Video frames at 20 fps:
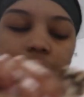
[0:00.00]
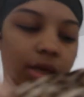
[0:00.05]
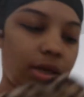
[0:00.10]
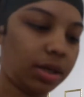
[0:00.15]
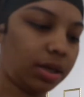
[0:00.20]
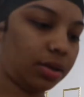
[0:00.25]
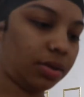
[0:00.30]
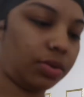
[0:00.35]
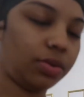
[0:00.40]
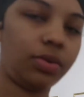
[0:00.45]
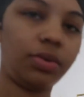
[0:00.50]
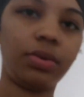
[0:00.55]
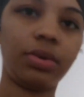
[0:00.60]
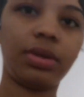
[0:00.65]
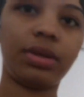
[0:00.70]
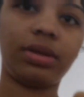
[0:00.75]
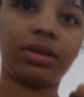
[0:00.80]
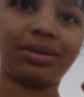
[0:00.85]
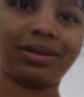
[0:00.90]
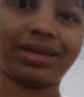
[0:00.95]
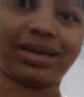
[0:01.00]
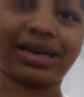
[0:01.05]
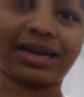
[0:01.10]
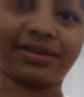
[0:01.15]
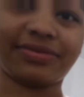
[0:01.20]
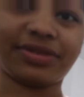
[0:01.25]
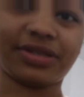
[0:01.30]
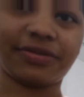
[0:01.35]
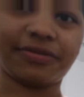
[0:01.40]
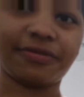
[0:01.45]
heel. Then I
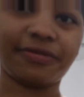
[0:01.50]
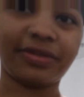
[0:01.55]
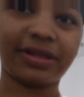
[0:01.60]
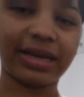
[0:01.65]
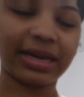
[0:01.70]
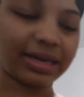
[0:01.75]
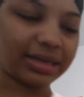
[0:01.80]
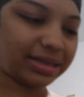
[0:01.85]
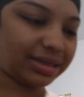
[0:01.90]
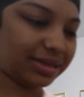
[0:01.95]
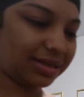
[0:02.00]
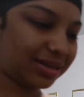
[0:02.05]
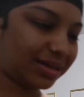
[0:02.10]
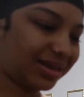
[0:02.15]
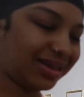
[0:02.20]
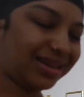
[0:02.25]
have some flats.